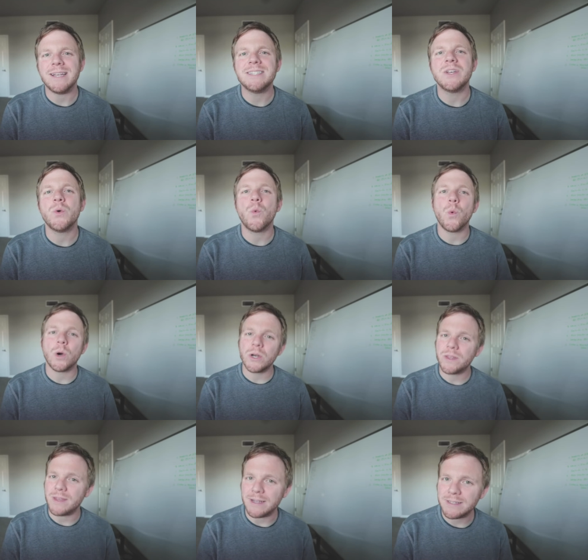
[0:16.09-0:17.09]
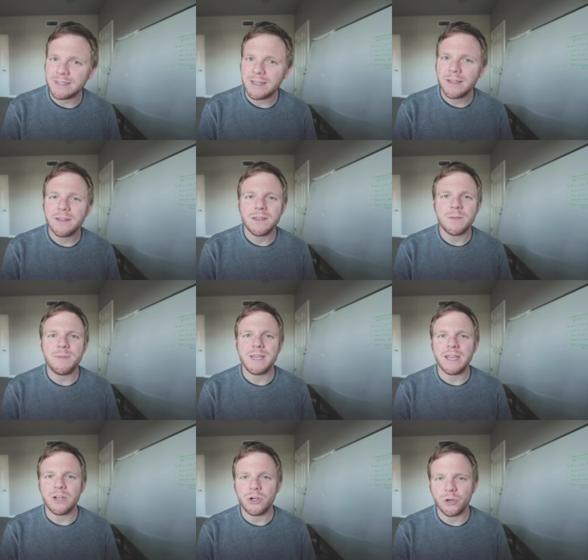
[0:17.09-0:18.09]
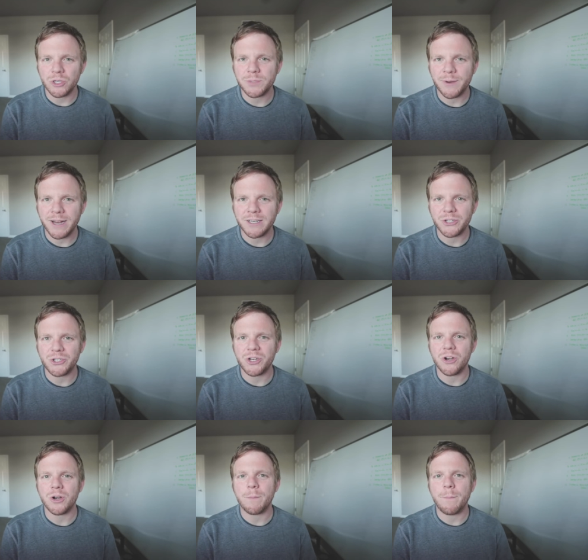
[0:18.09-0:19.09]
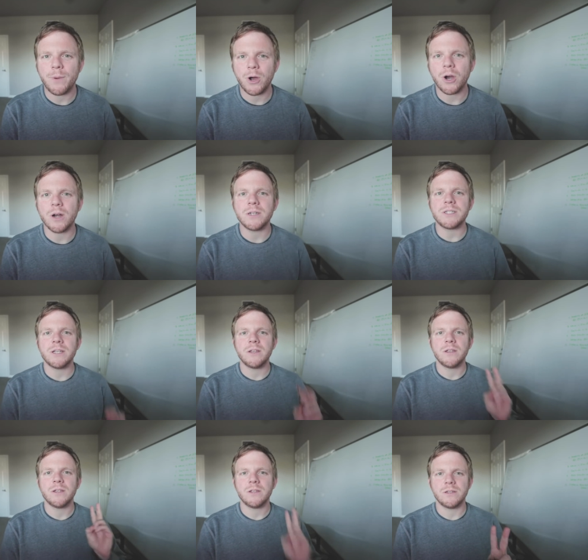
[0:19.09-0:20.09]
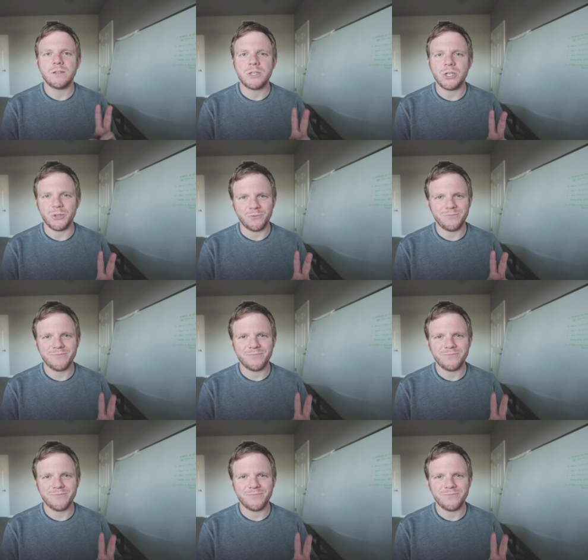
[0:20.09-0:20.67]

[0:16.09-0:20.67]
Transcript: is it worth it to be a nurse practitioner part two?